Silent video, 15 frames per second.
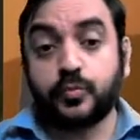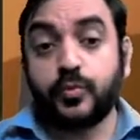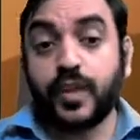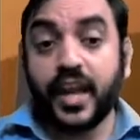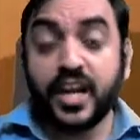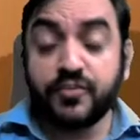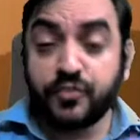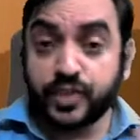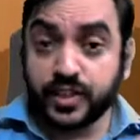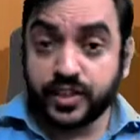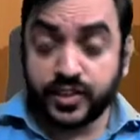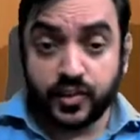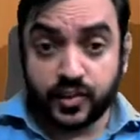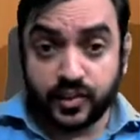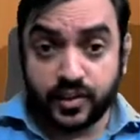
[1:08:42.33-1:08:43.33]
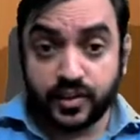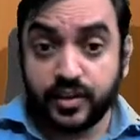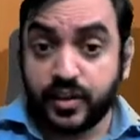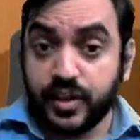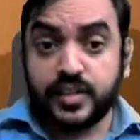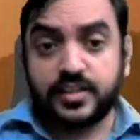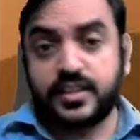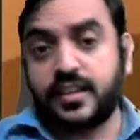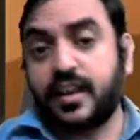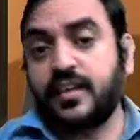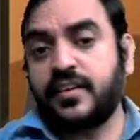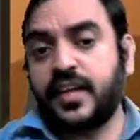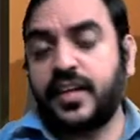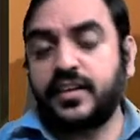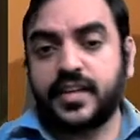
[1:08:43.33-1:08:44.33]
And for the third, there are
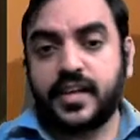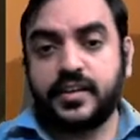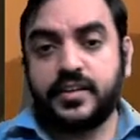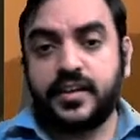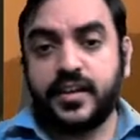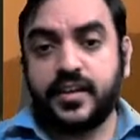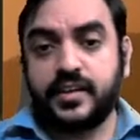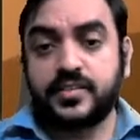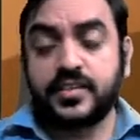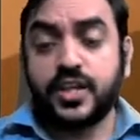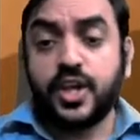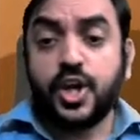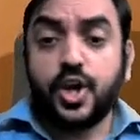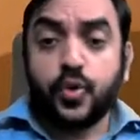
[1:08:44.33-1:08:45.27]
10 candidates.